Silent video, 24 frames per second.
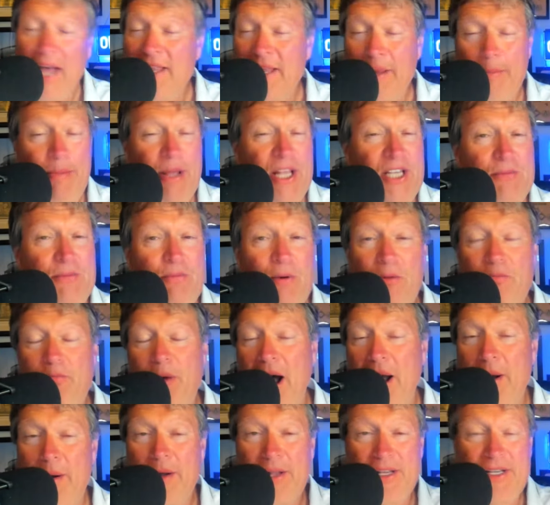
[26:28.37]
The Pittsburgh
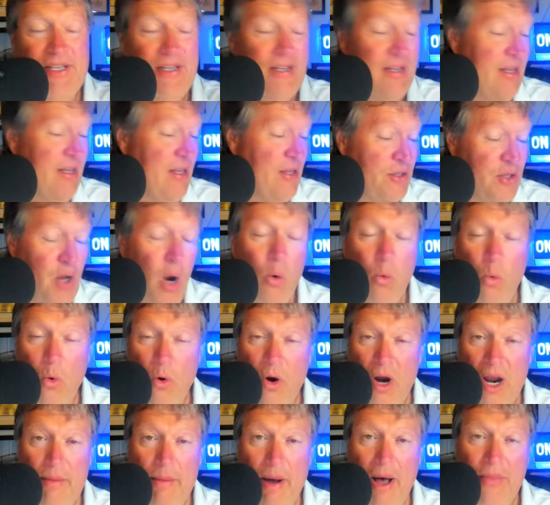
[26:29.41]
Pirates, don't
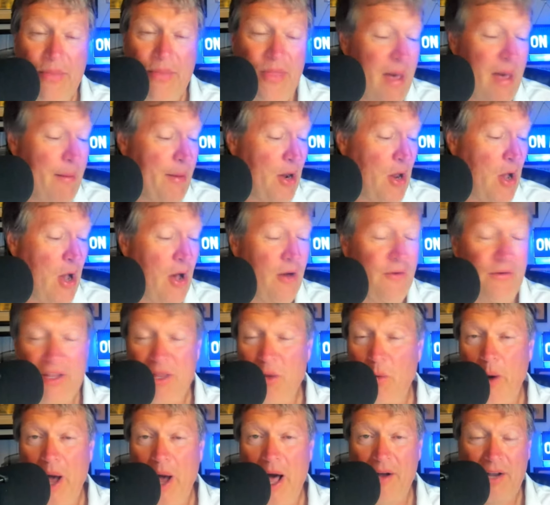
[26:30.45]
worry about them at all in
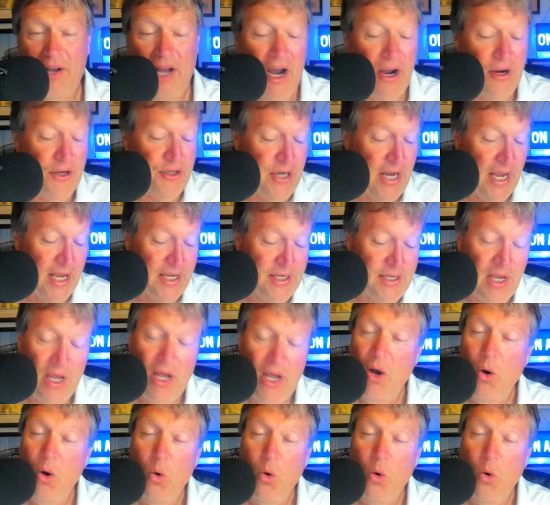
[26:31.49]
the wild card chase.